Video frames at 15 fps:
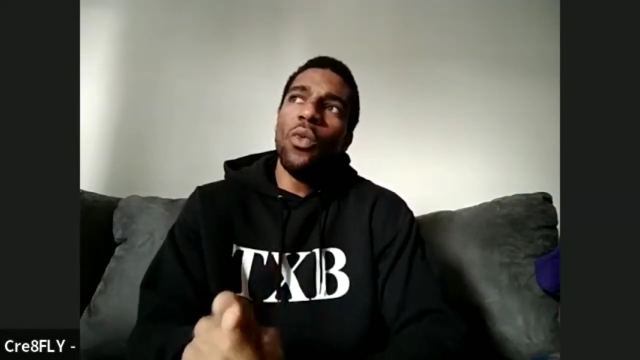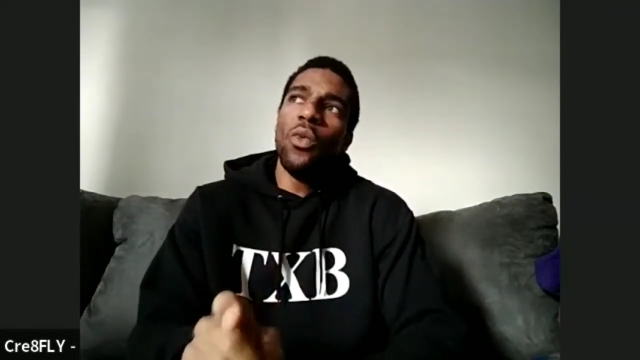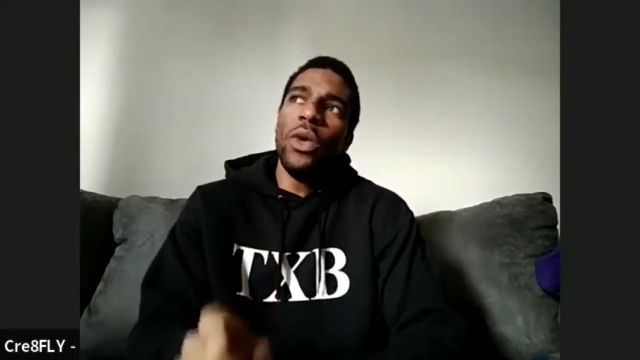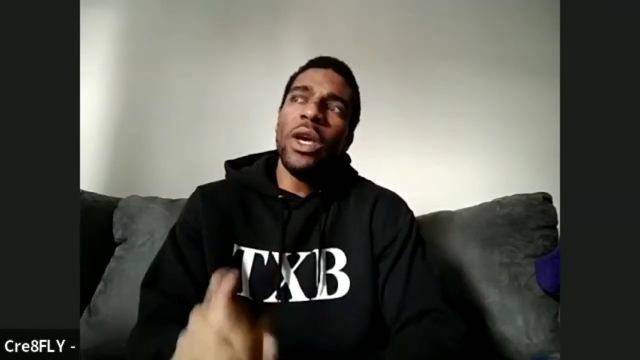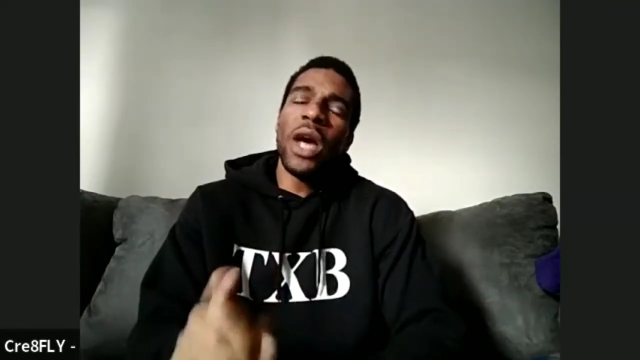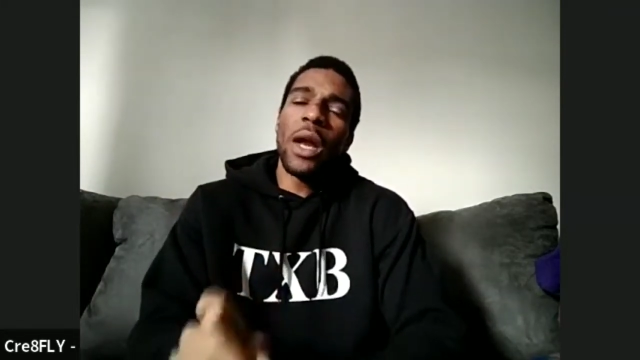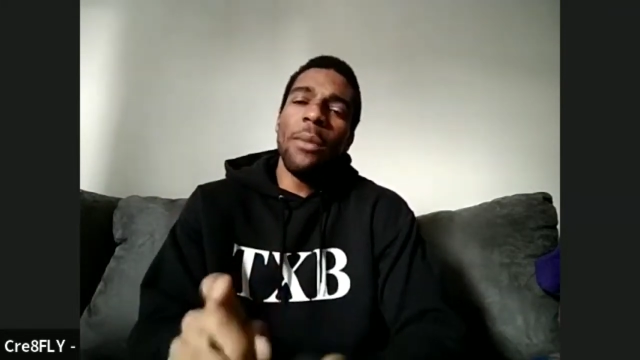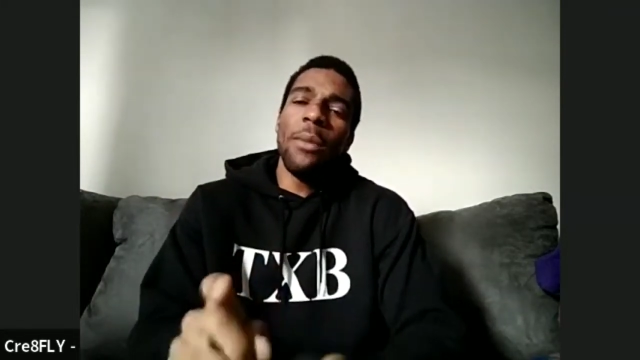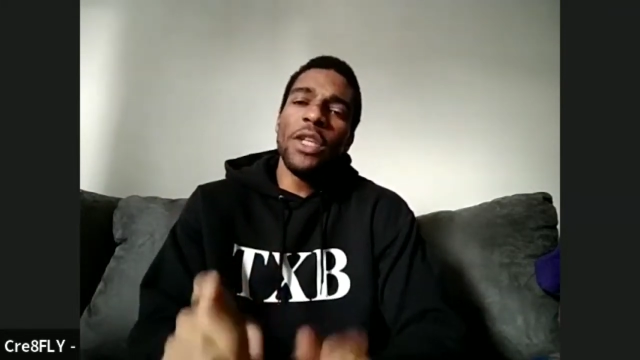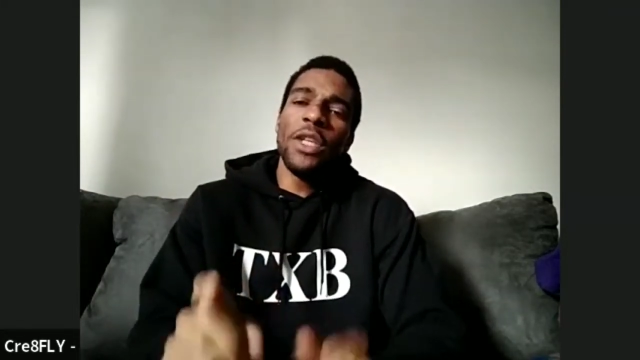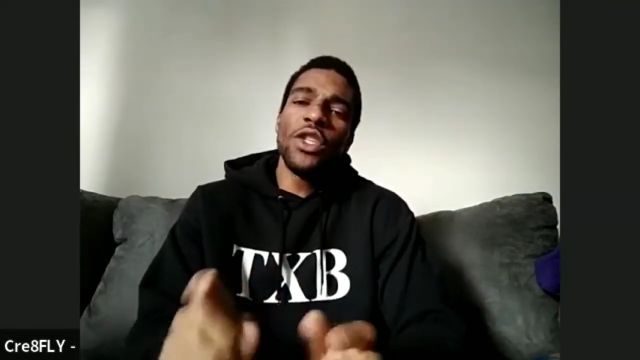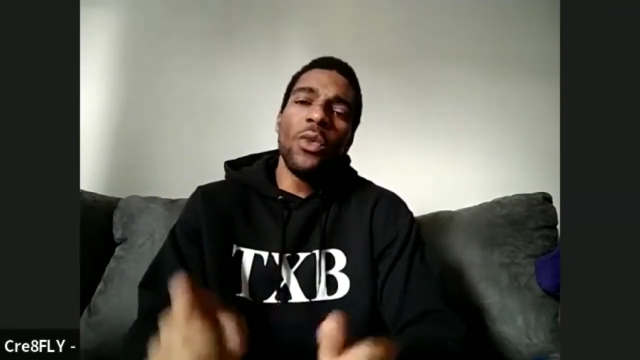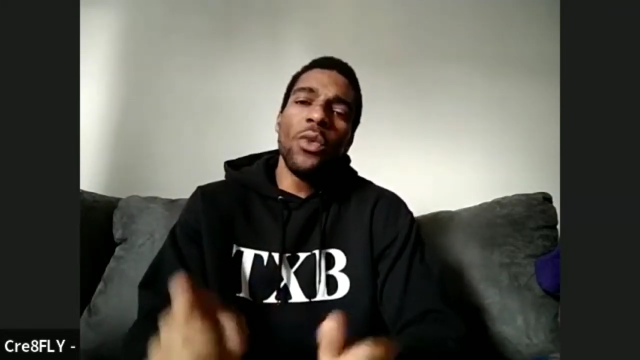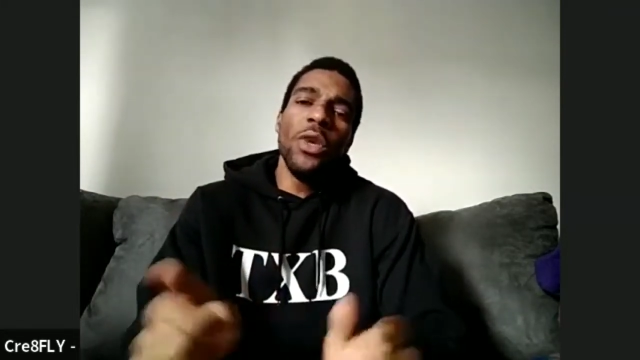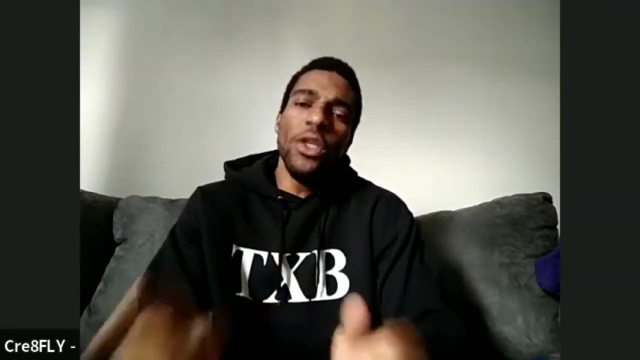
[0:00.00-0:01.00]
we got to make
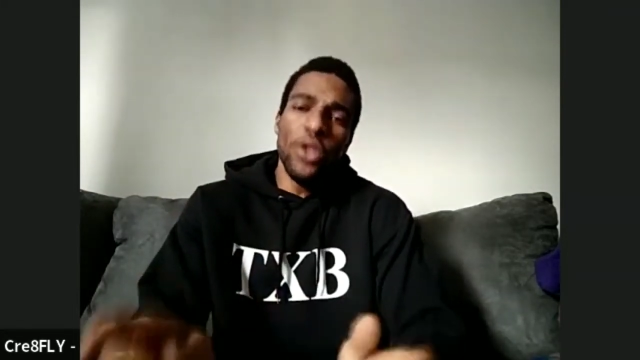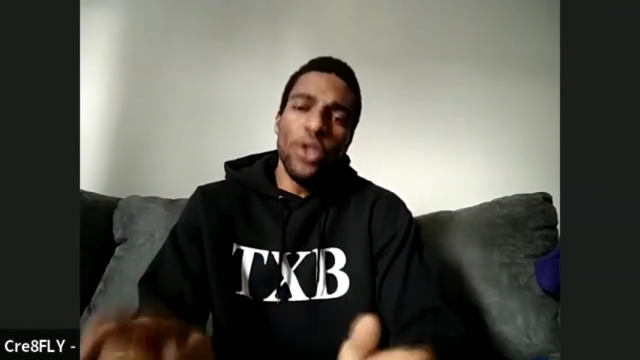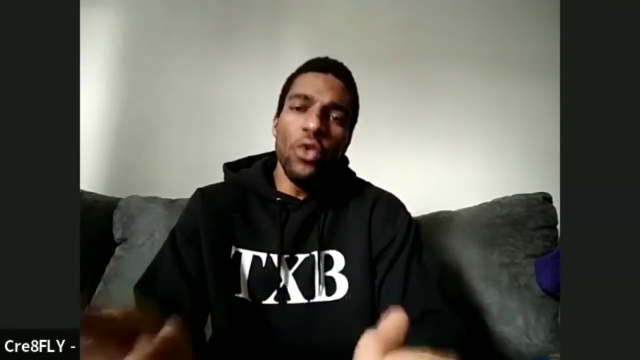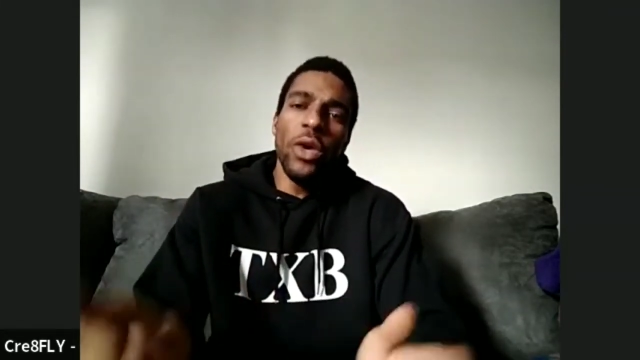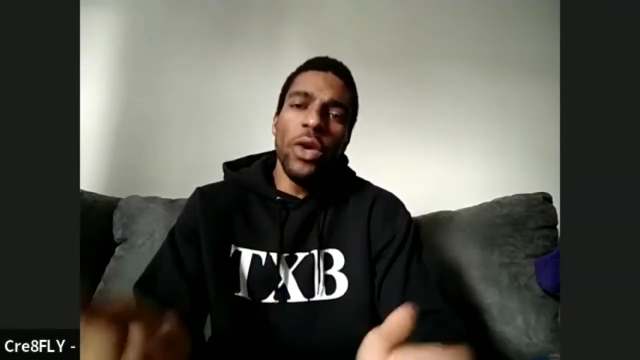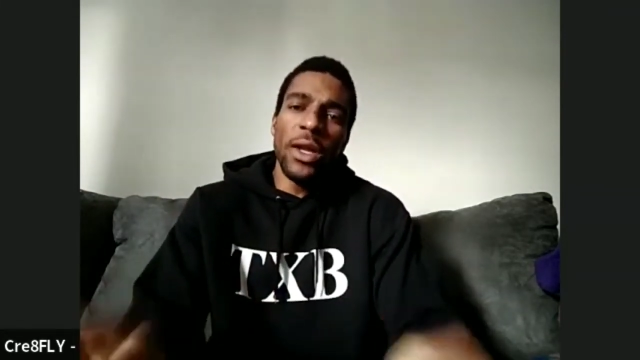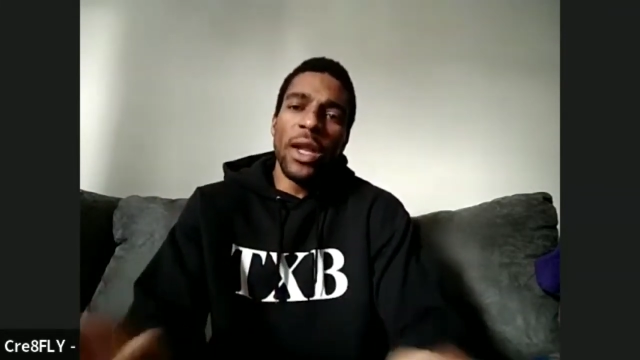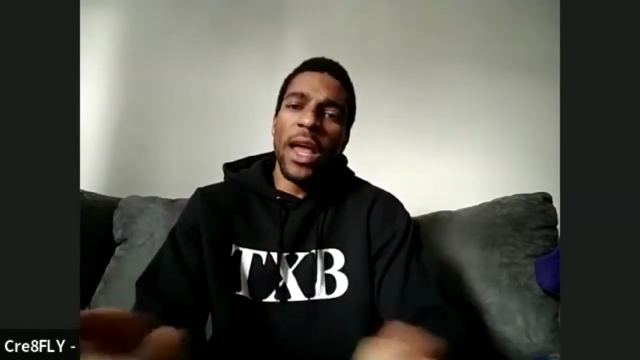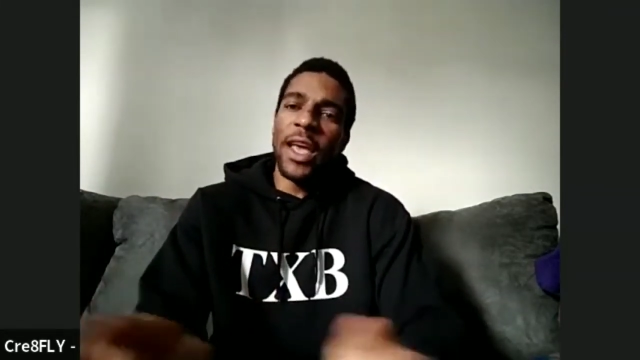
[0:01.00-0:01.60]
sure we do it.